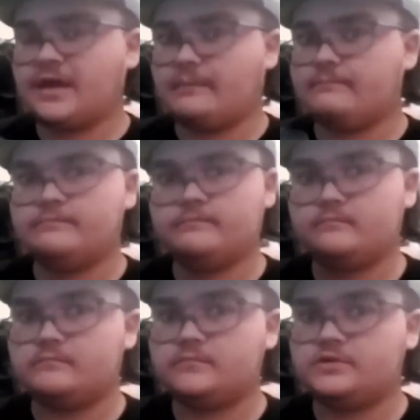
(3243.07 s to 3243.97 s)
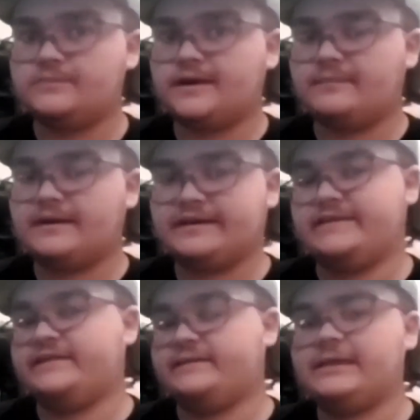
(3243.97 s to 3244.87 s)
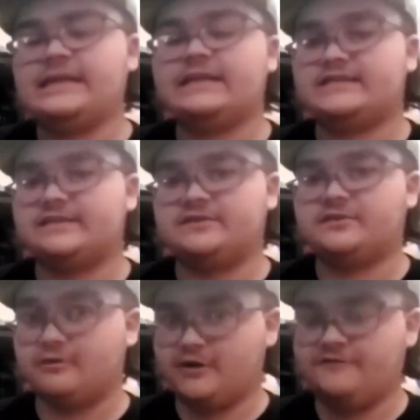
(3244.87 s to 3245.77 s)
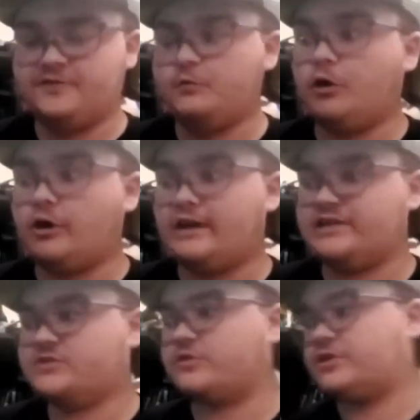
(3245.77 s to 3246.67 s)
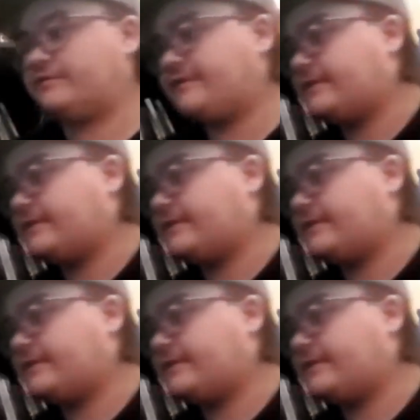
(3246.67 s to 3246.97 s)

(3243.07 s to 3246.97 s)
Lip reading: yeah, do recommend getting this if you are a Star Trek